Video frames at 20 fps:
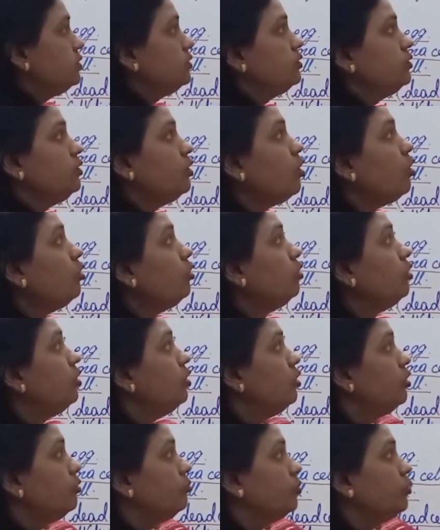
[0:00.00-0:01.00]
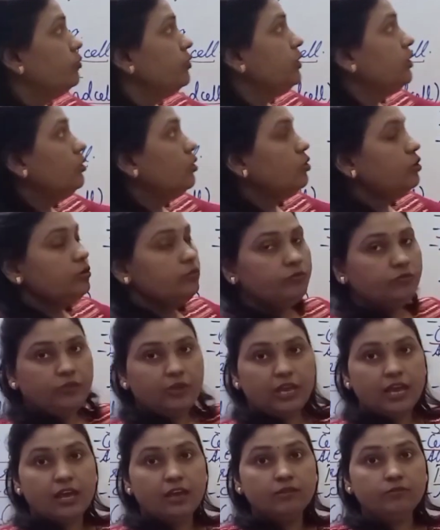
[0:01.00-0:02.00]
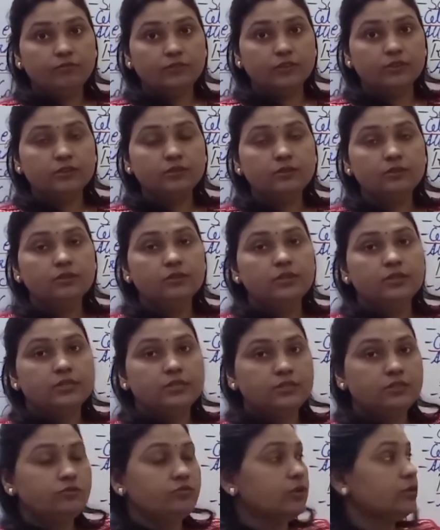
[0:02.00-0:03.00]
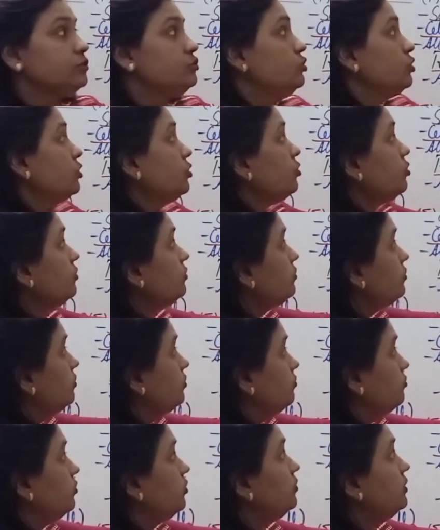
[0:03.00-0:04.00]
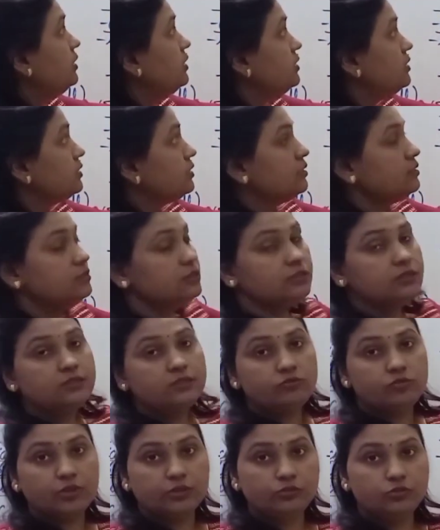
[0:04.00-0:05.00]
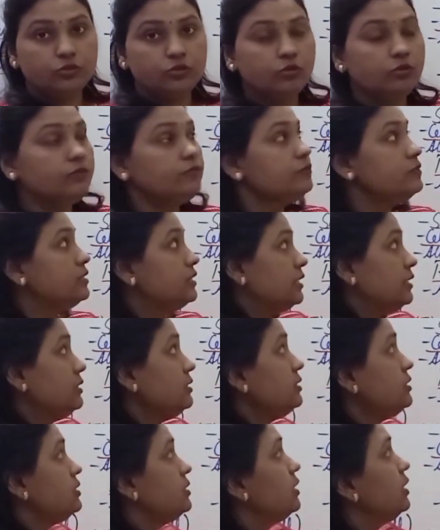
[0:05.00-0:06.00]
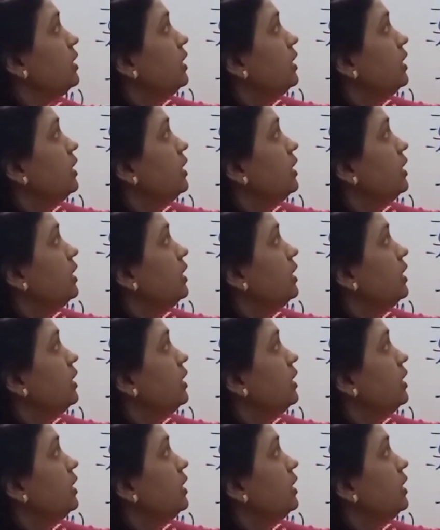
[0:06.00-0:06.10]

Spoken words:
Now moving on, we have the structure of, we will discuss the structure of cells.